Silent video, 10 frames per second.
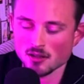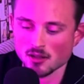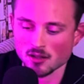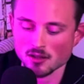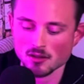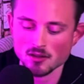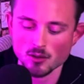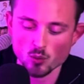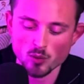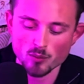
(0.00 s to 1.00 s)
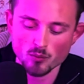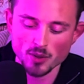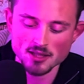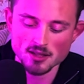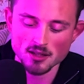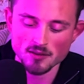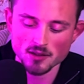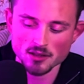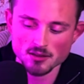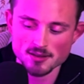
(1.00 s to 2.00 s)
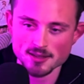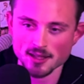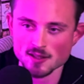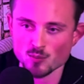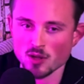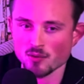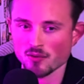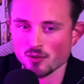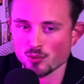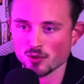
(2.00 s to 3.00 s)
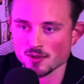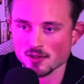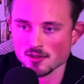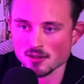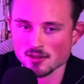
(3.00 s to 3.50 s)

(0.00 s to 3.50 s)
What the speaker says: and we basically have like 6 people for the process.